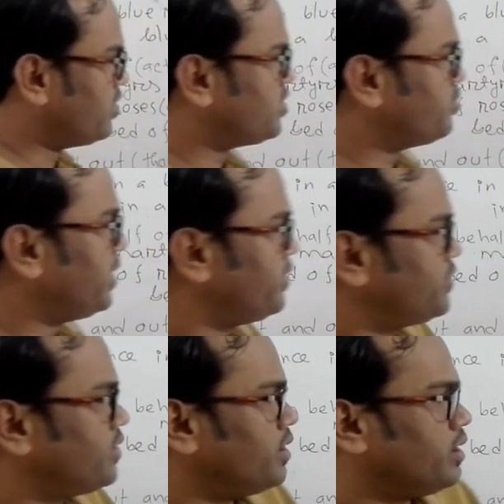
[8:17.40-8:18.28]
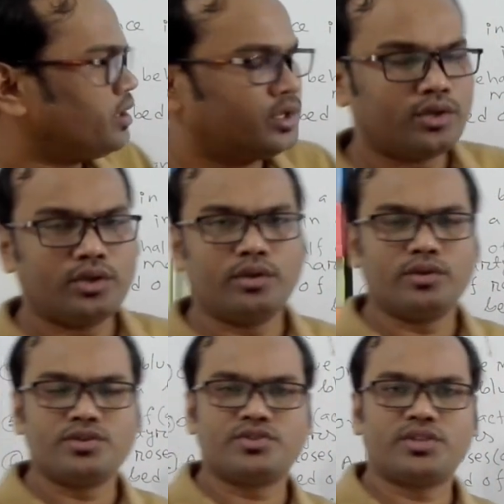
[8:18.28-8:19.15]
which means
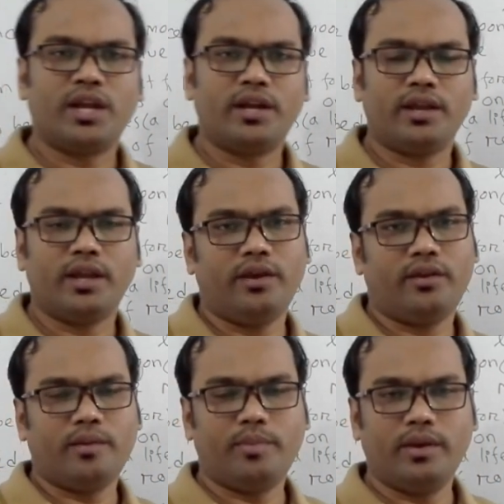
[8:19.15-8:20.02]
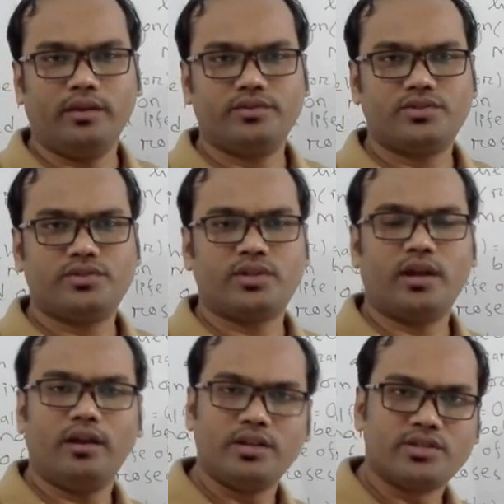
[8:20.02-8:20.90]
sad and happiness,
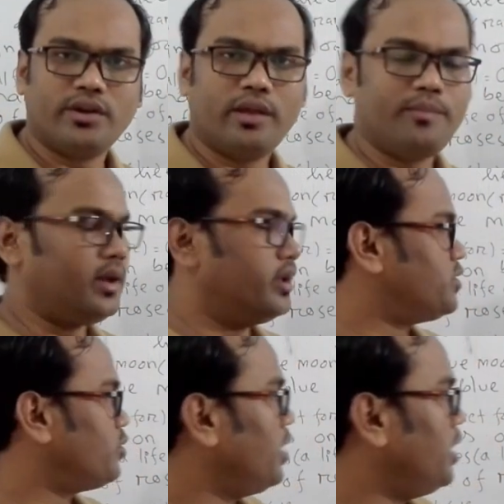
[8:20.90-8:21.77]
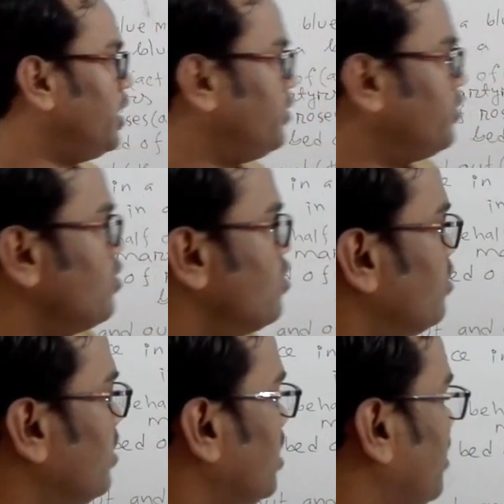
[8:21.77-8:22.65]
sadness and happiness. Well and
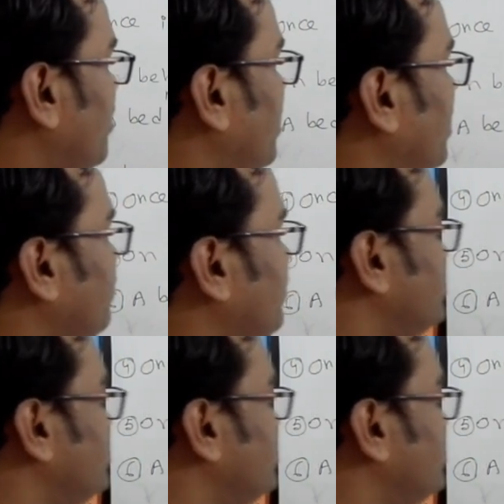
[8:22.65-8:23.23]
woo. Our life